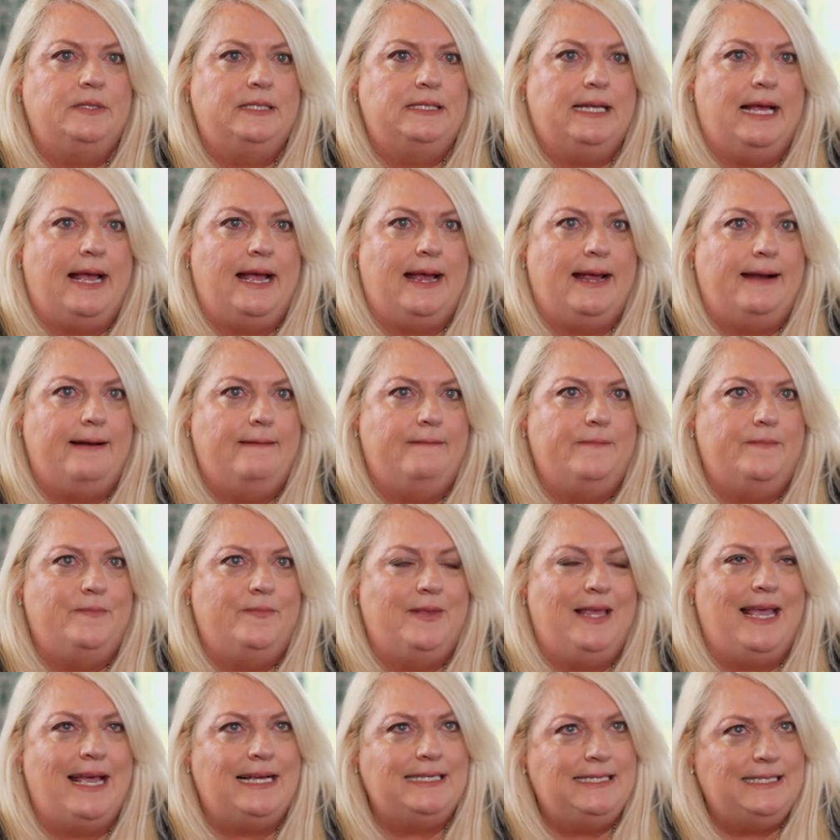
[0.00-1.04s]
that
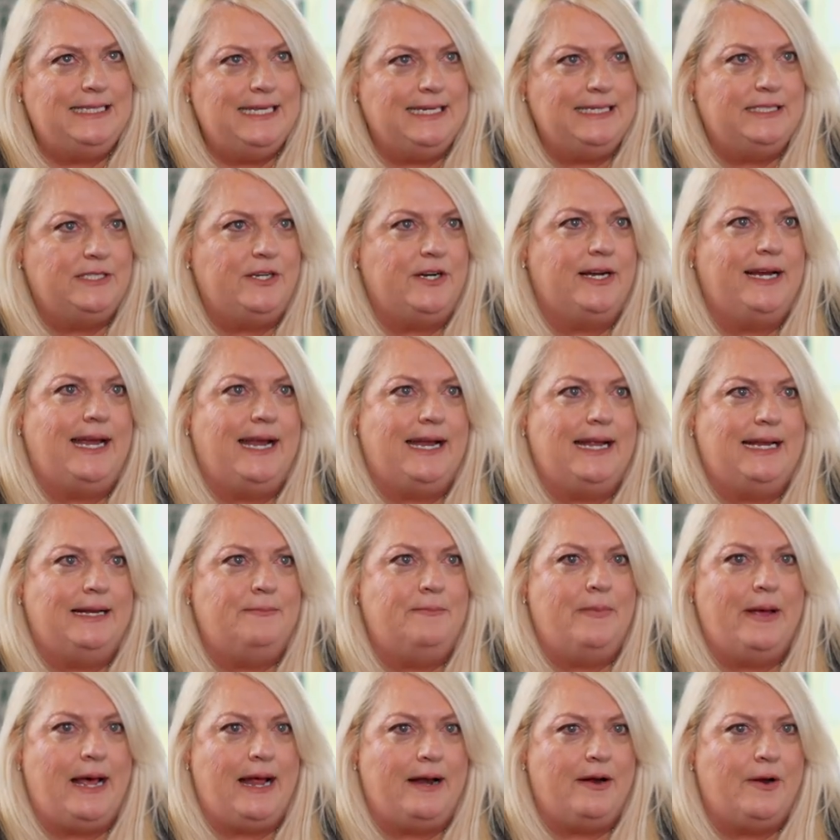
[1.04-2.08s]
yes things are getting
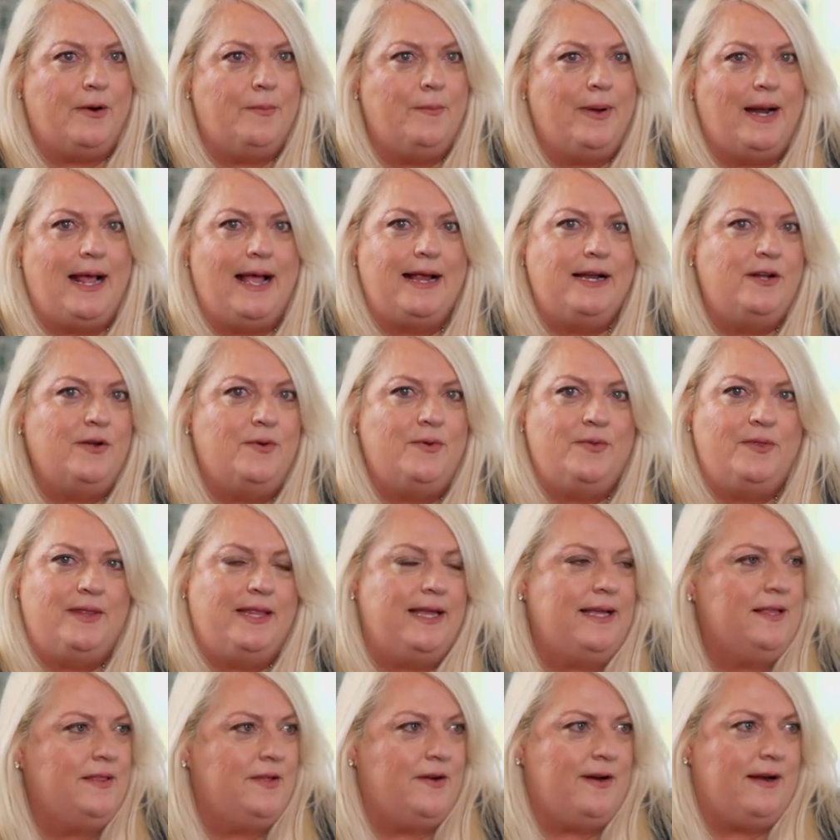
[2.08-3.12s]
better, but I don't
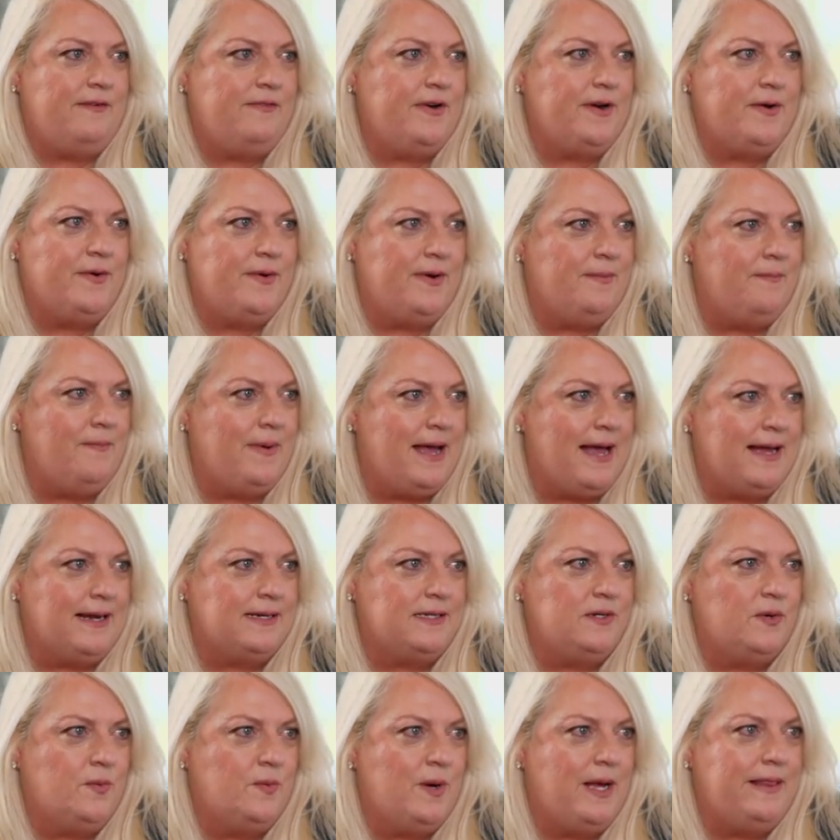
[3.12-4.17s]
think they're ever going
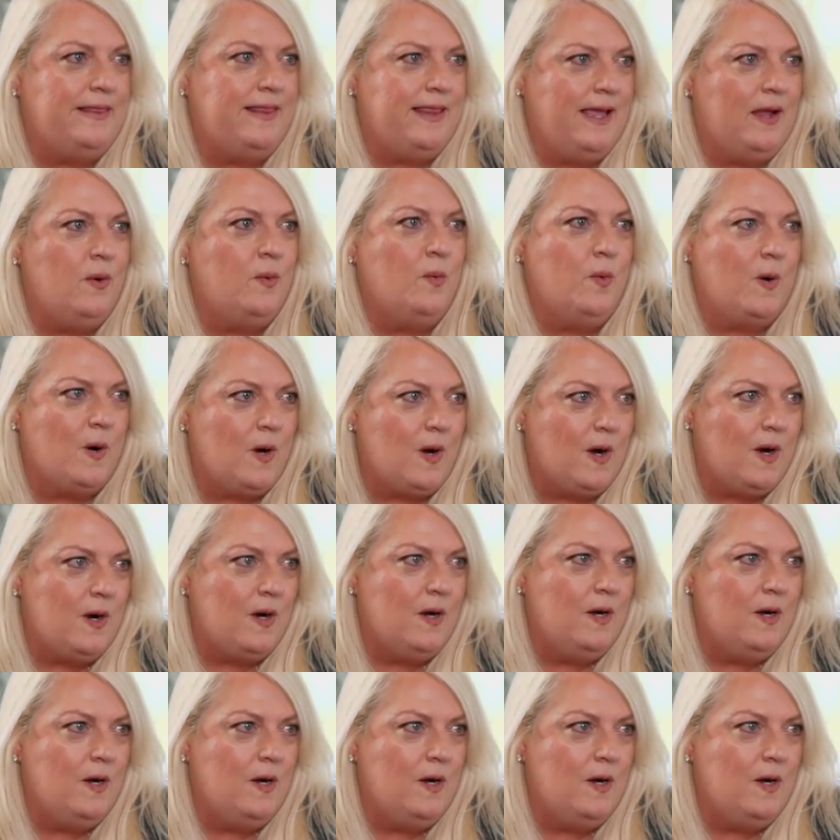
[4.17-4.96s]
back to what they were.